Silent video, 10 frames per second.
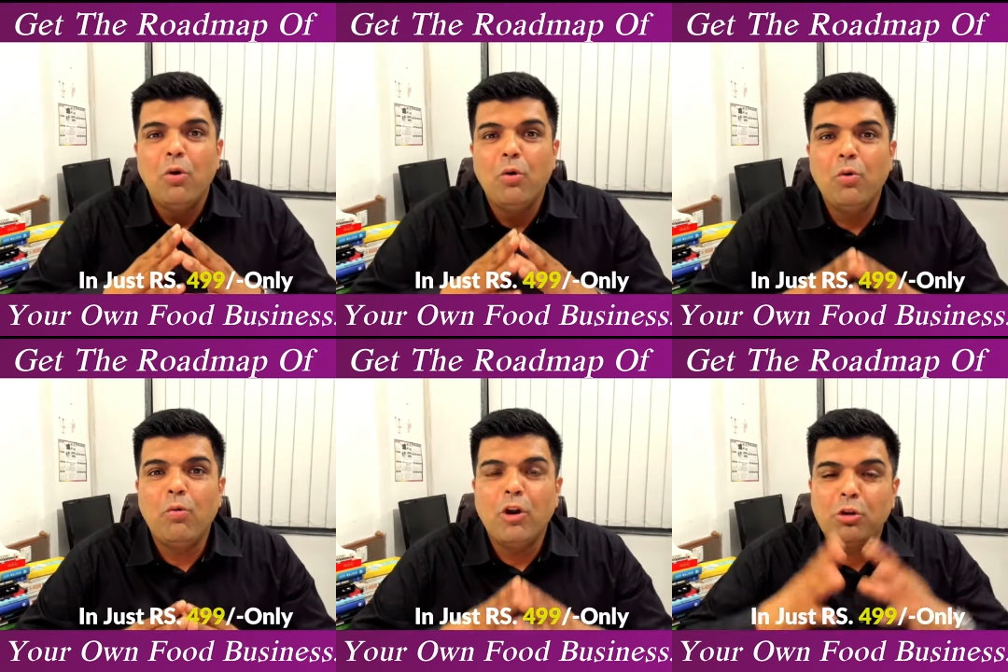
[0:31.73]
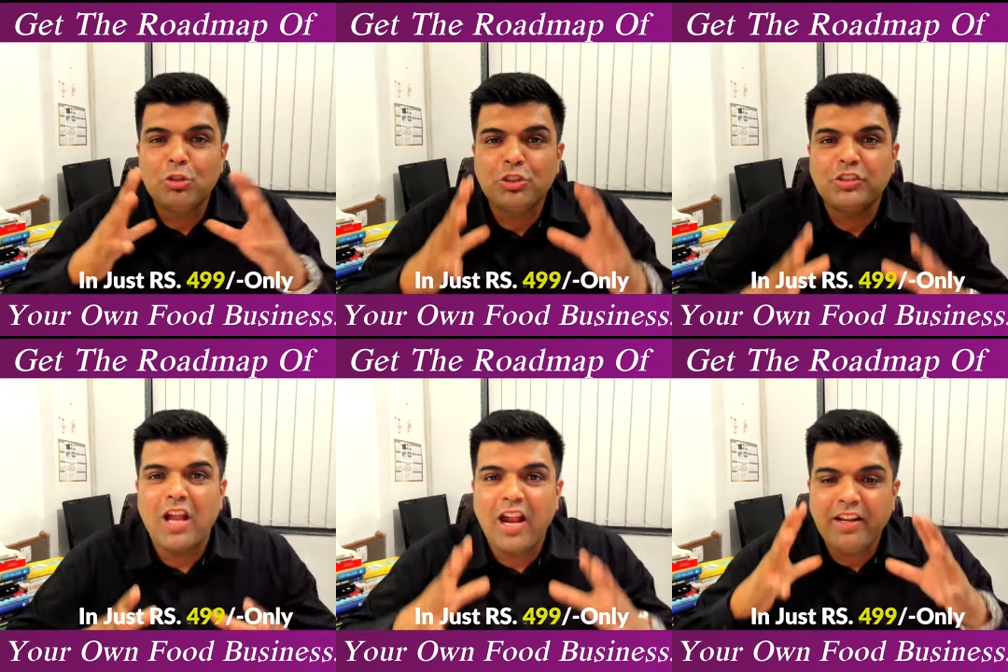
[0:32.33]
who want to
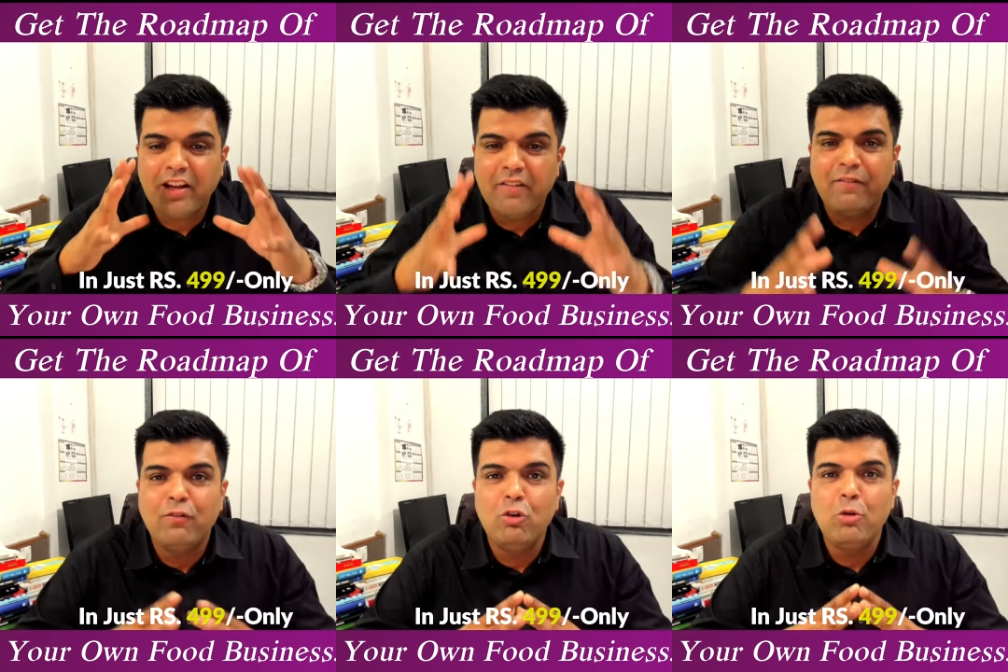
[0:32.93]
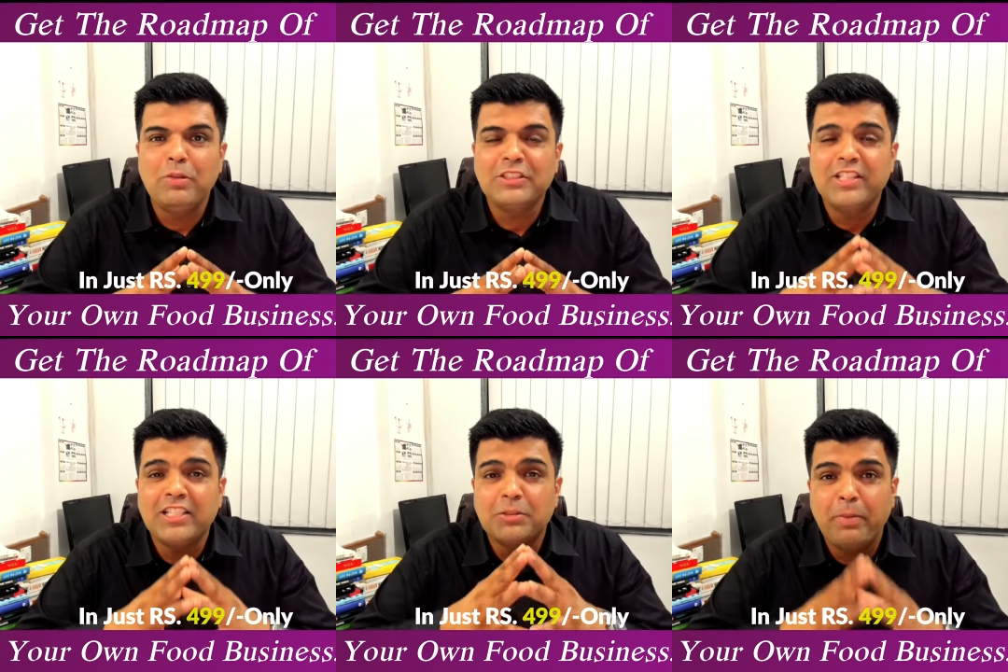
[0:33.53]
start a food
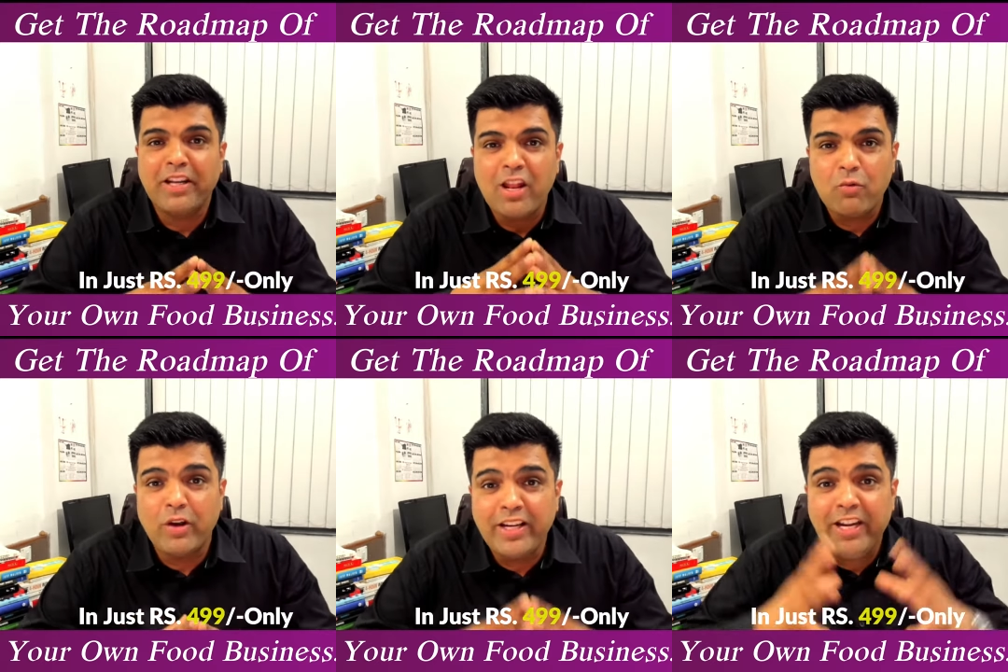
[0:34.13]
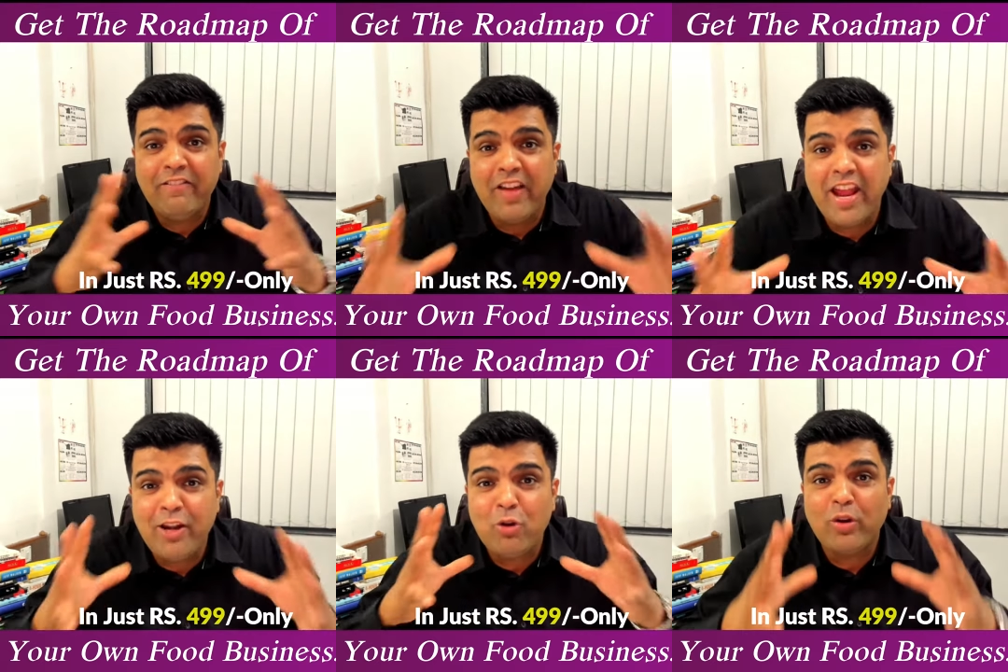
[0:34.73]
business but are worried
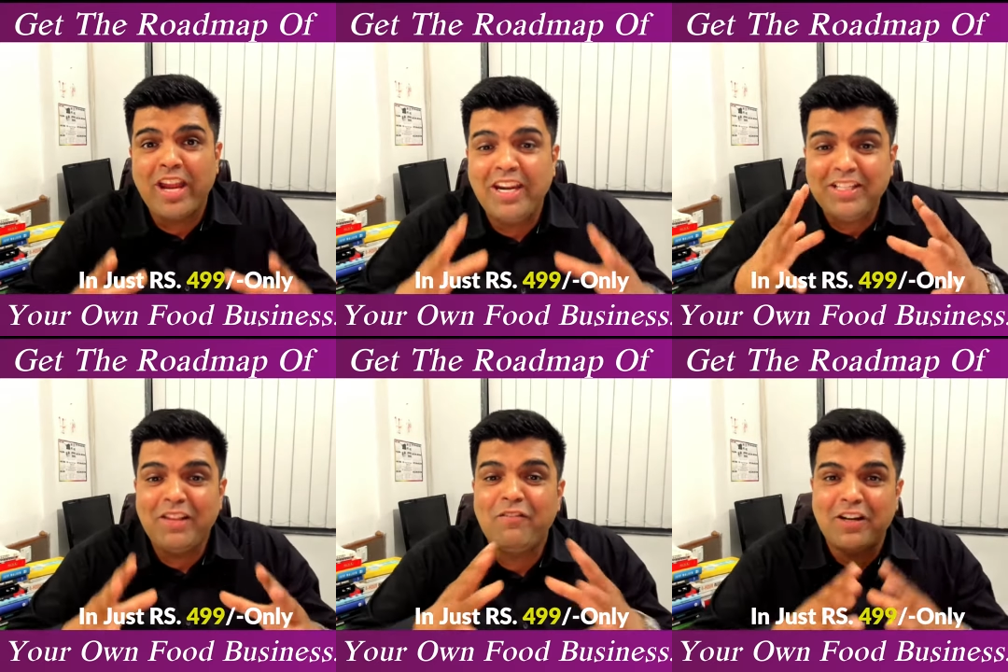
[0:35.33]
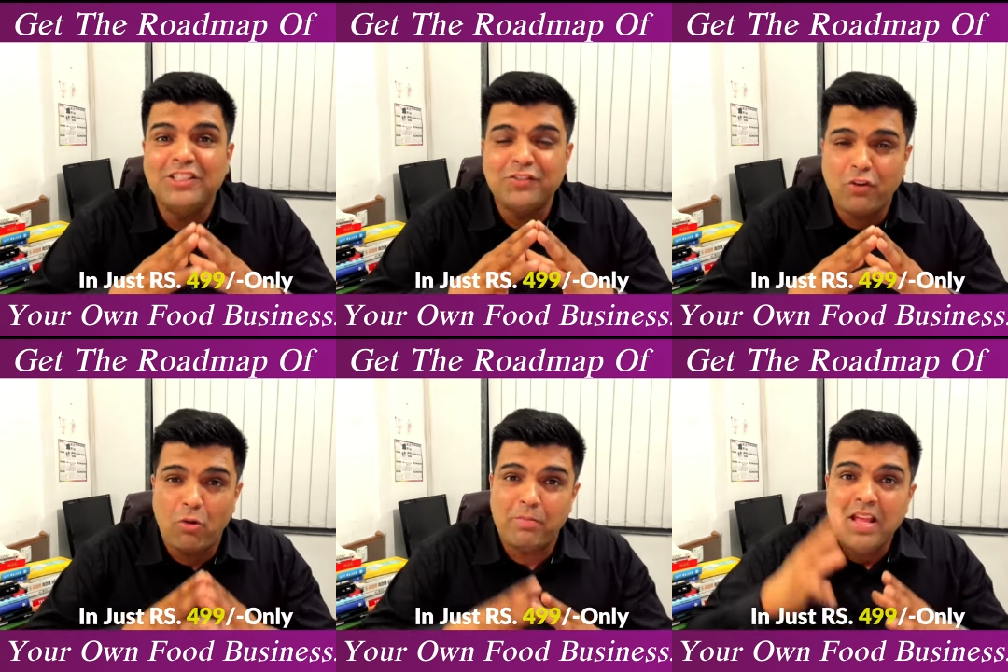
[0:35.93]
where to get the funds
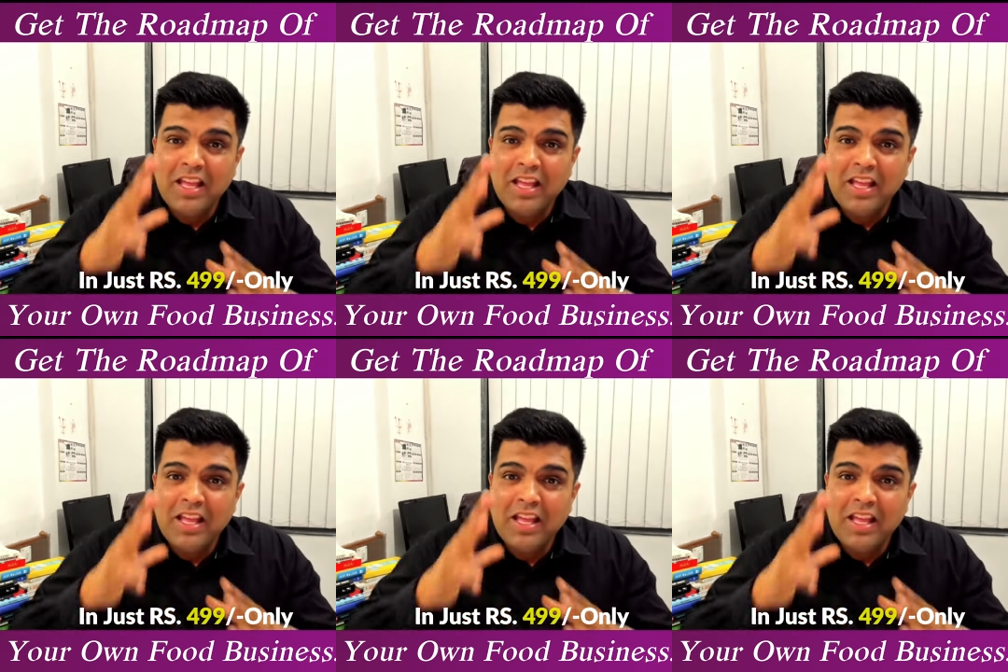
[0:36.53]
from.